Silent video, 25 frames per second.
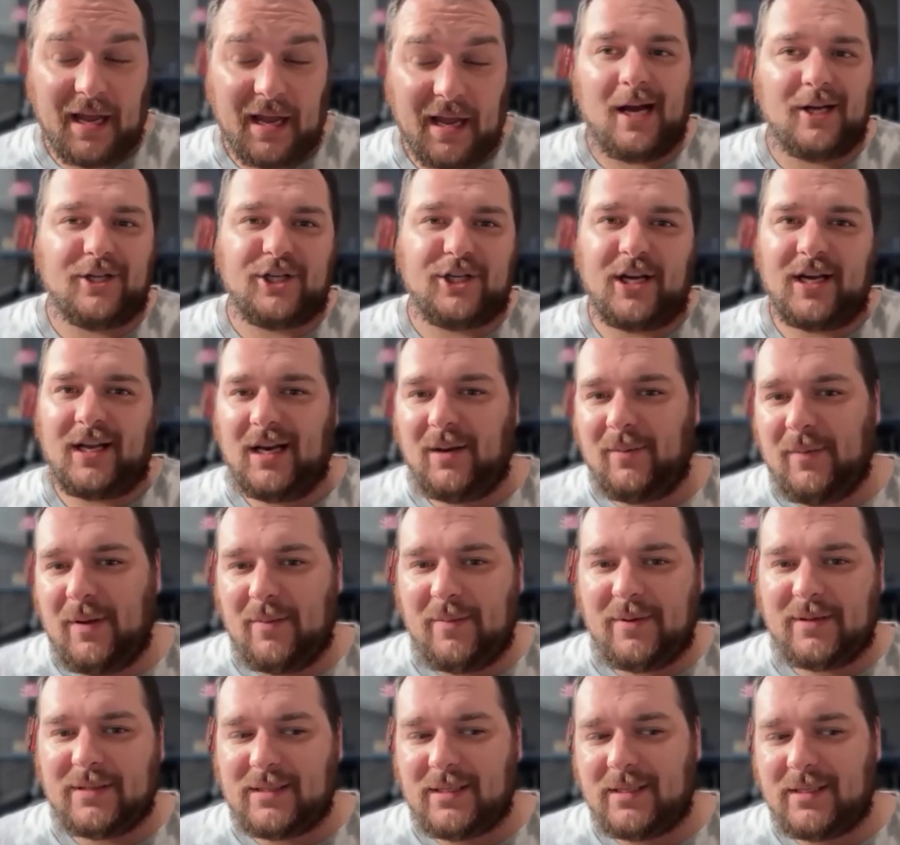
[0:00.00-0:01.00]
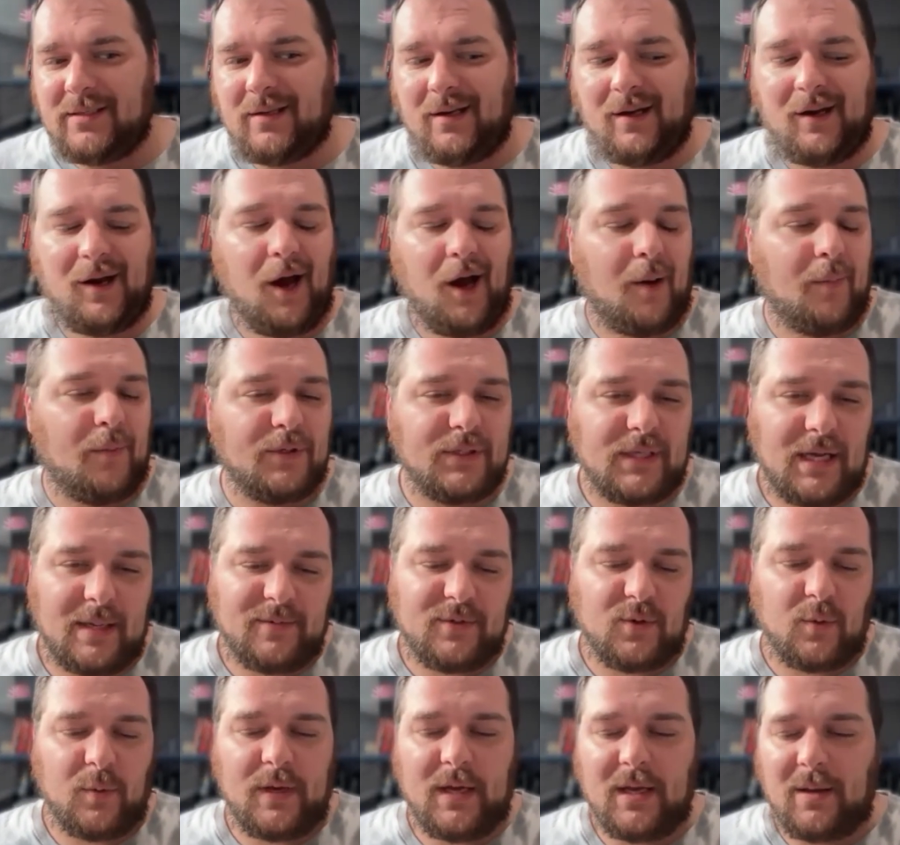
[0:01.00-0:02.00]
I check in on my business a couple
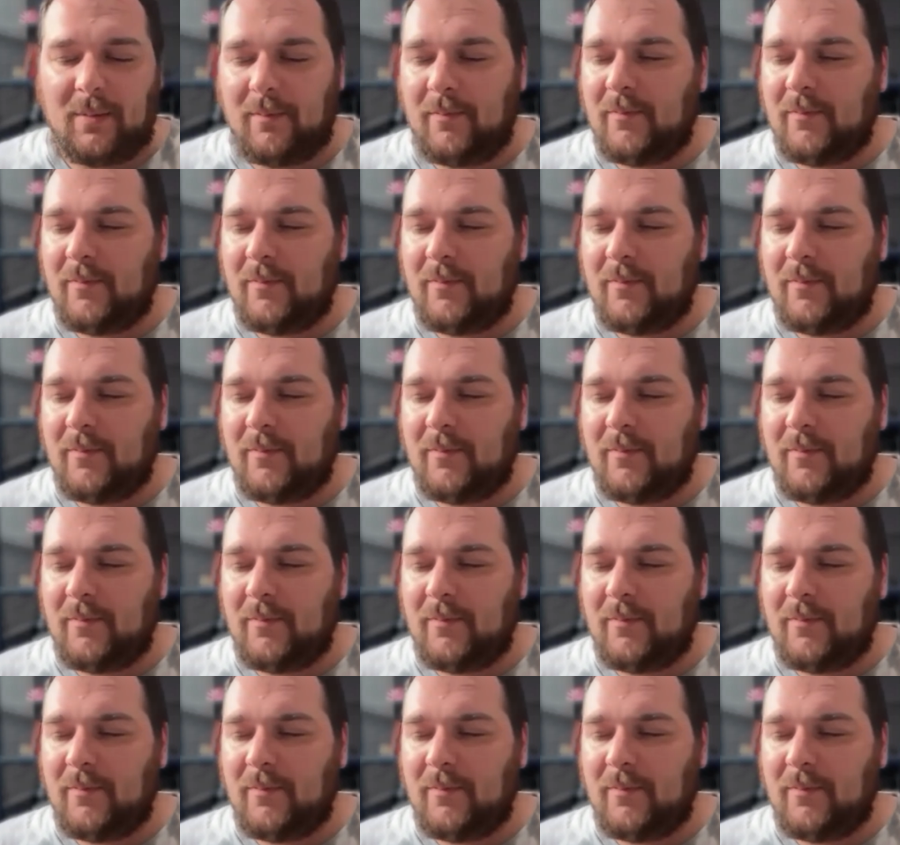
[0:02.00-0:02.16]
times a week,